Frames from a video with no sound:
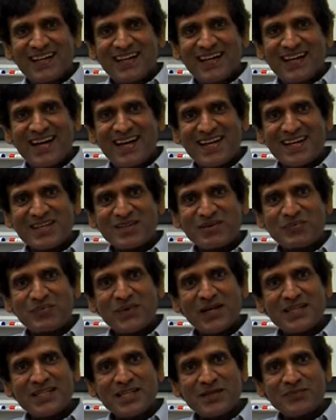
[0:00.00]
Hi,
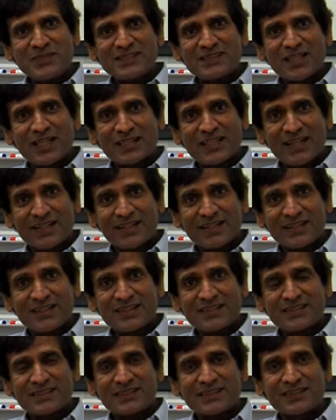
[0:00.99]
my name is Nanda
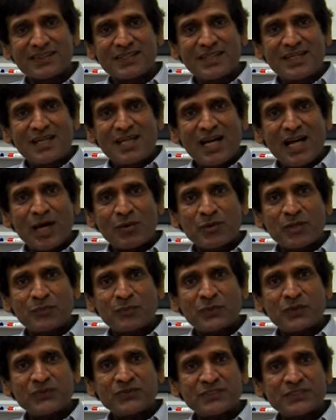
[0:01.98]
Ganesan. I'm a
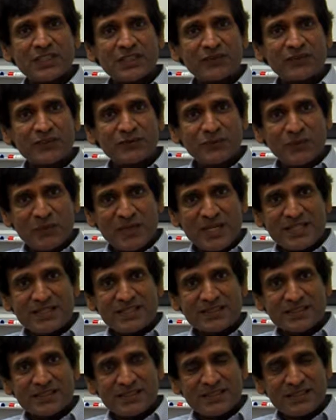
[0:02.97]
professor of
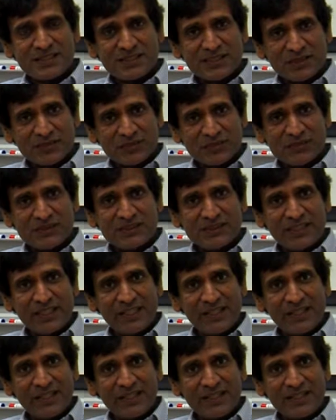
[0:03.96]
information systems
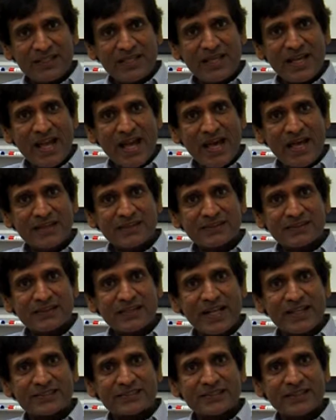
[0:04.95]
here at
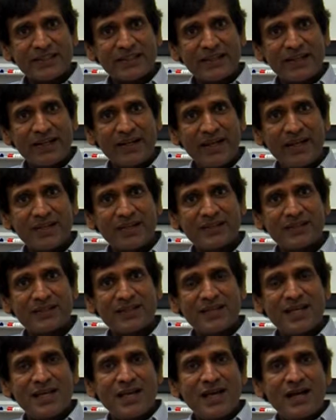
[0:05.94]
MyCalStateLA.
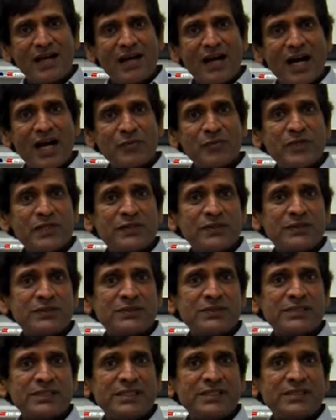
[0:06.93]
I've been
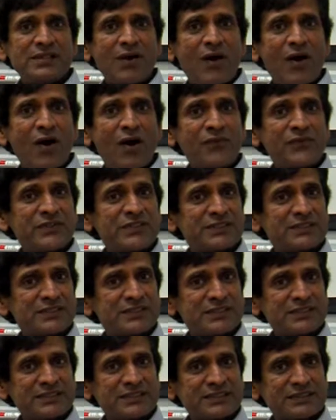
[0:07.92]
using Office
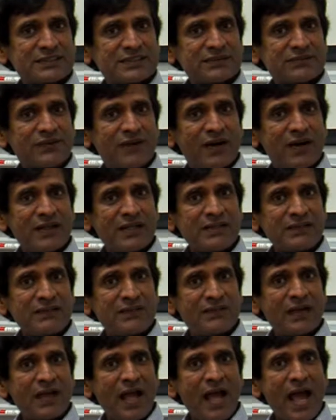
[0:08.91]
365
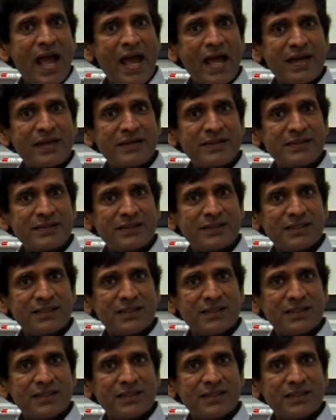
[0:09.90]
and